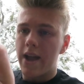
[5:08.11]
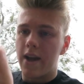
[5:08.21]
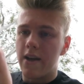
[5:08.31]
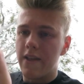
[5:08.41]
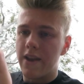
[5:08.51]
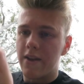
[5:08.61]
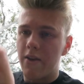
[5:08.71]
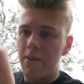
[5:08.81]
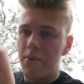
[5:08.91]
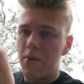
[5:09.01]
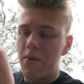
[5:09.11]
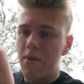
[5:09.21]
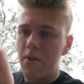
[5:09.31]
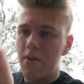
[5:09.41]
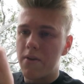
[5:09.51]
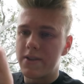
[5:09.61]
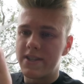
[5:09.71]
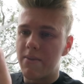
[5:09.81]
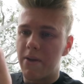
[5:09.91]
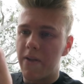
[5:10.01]
I can't land a great ball to
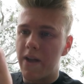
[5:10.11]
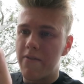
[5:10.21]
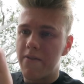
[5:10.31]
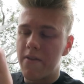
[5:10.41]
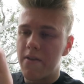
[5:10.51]
save my life.